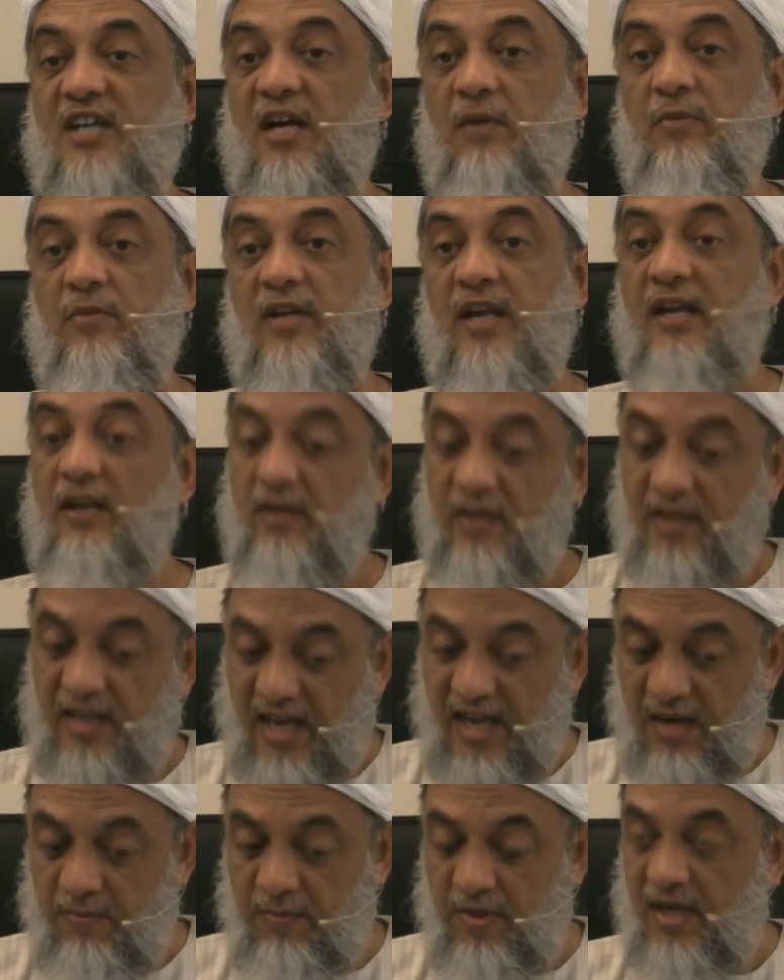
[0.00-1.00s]
can't be done.
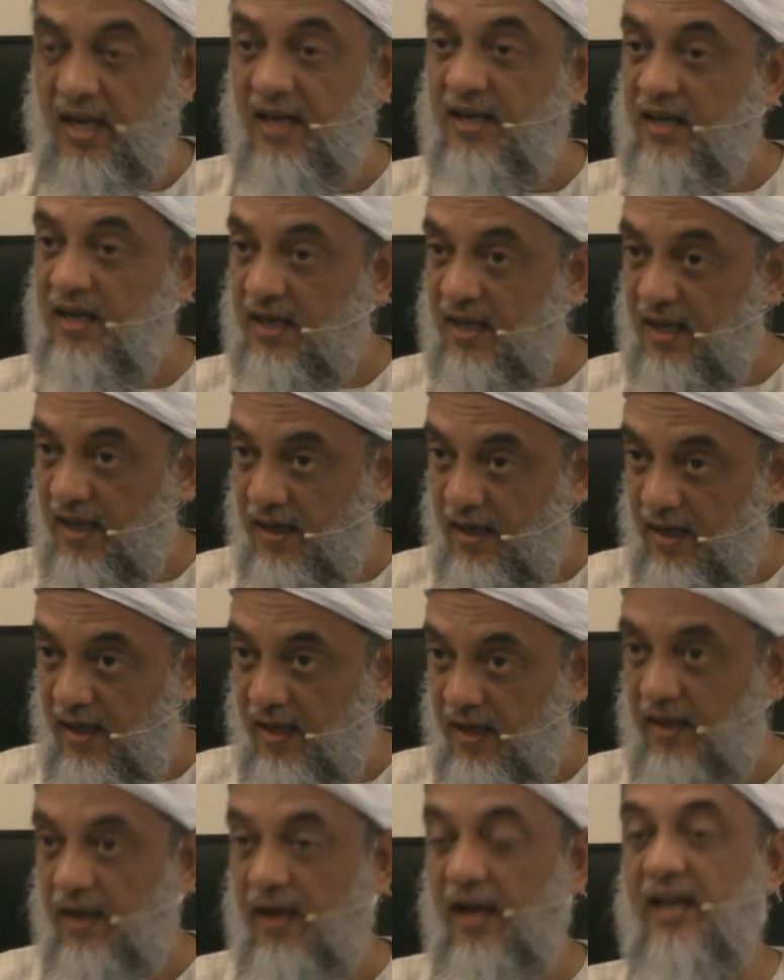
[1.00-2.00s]
Can be done
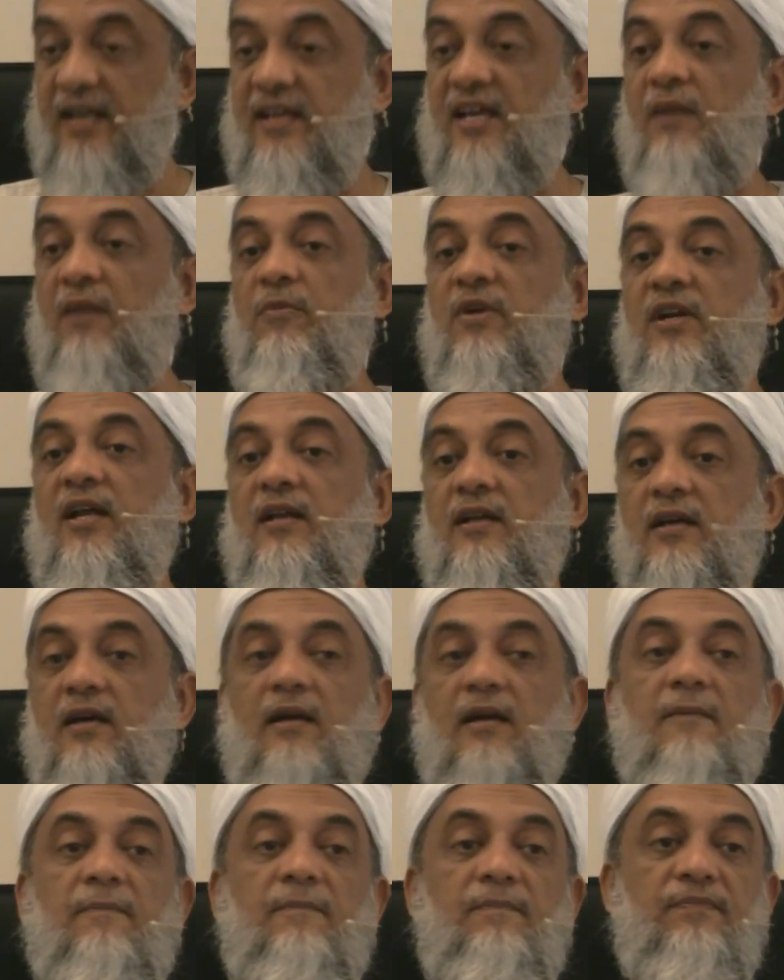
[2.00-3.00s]
and can be done
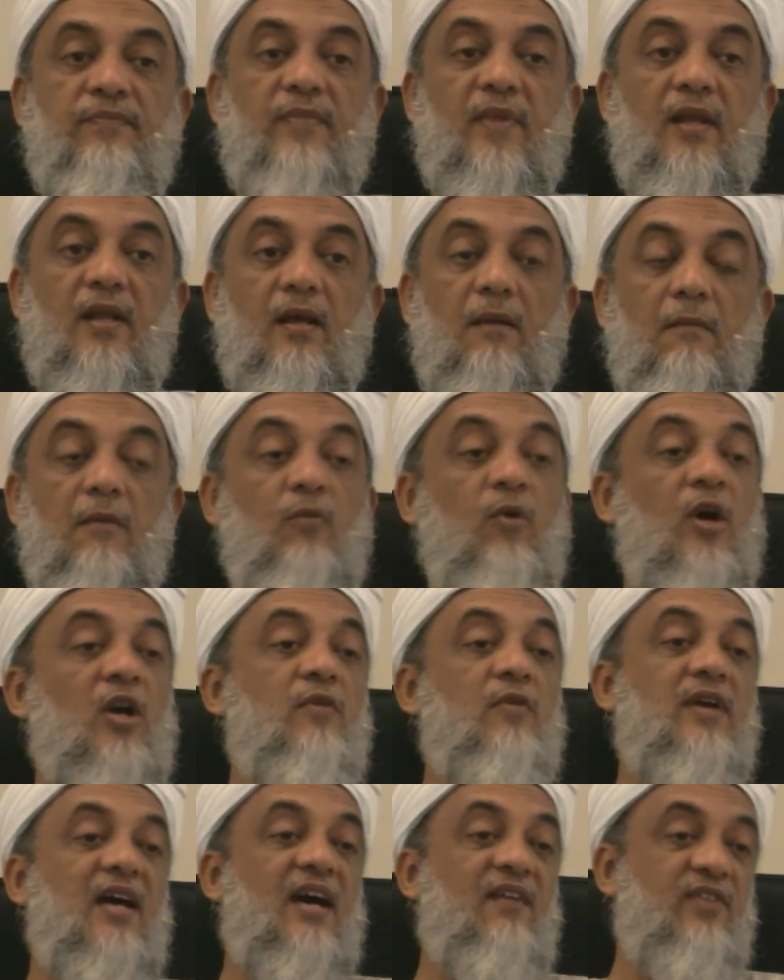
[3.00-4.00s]
here. But what
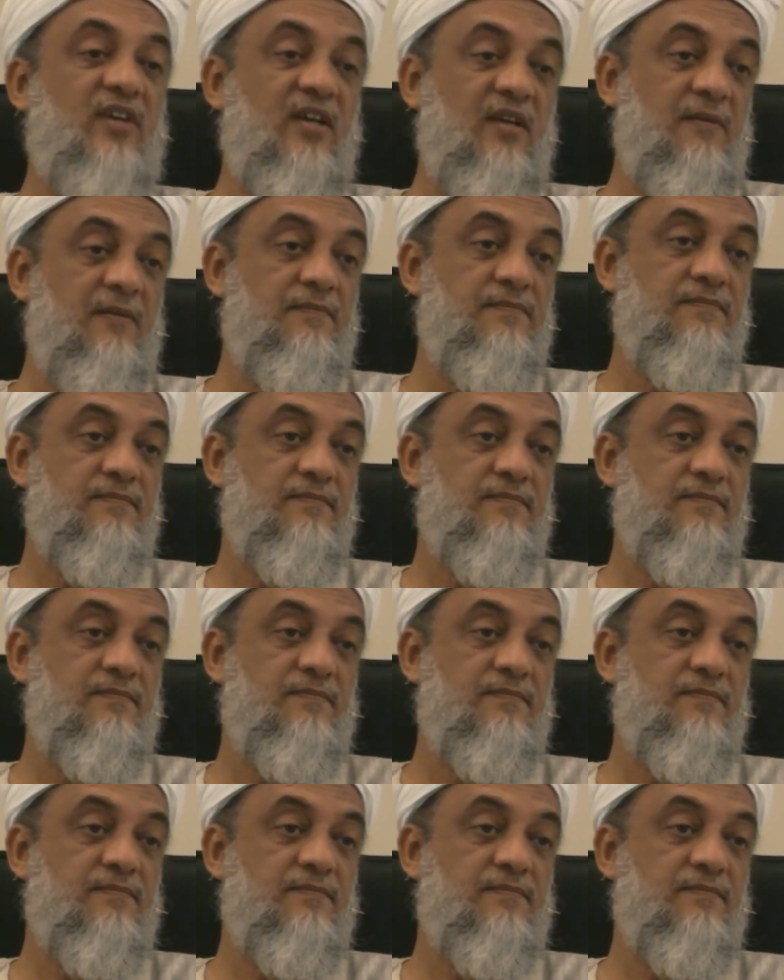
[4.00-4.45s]
do we have here?